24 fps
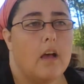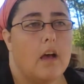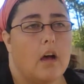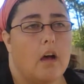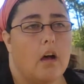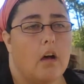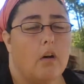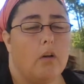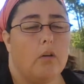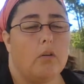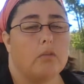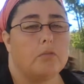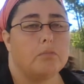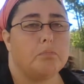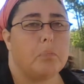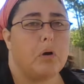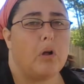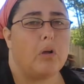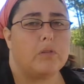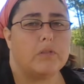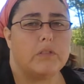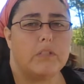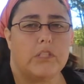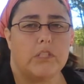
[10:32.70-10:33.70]
I'll
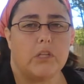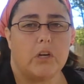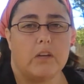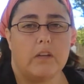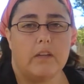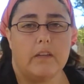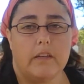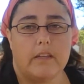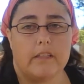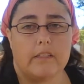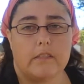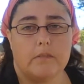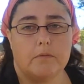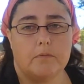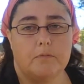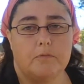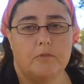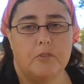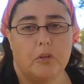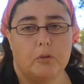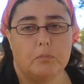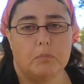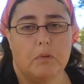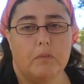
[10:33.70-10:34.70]
probably try and get some
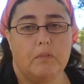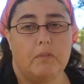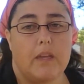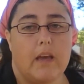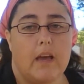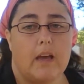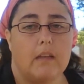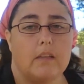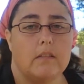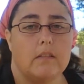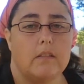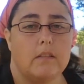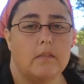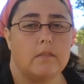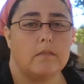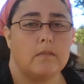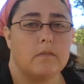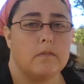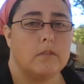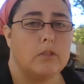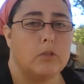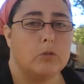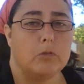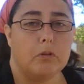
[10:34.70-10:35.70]
film of that
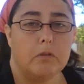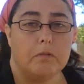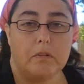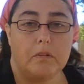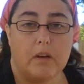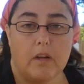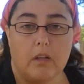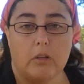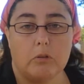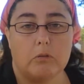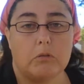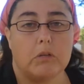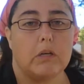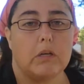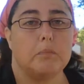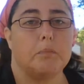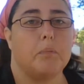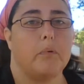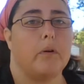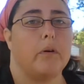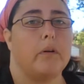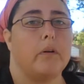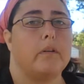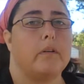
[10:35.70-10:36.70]
and do a
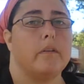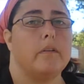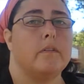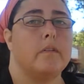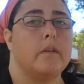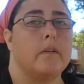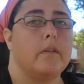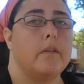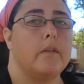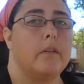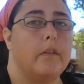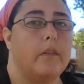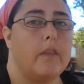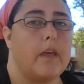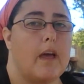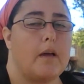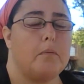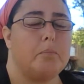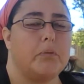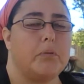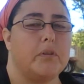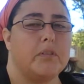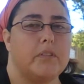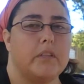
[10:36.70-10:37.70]
follow-up on
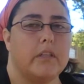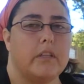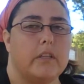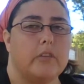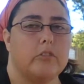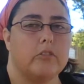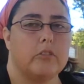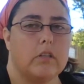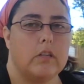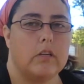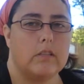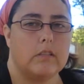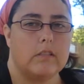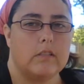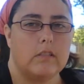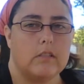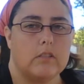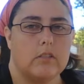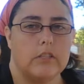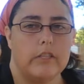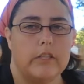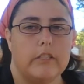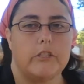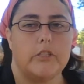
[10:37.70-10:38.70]
that particular
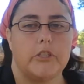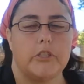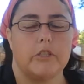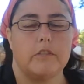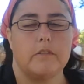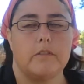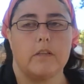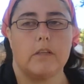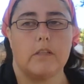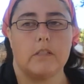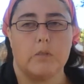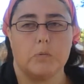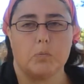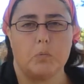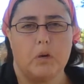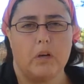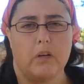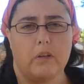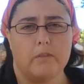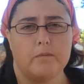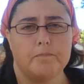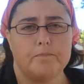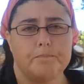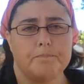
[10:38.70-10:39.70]
installation as
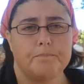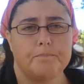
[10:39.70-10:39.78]
well.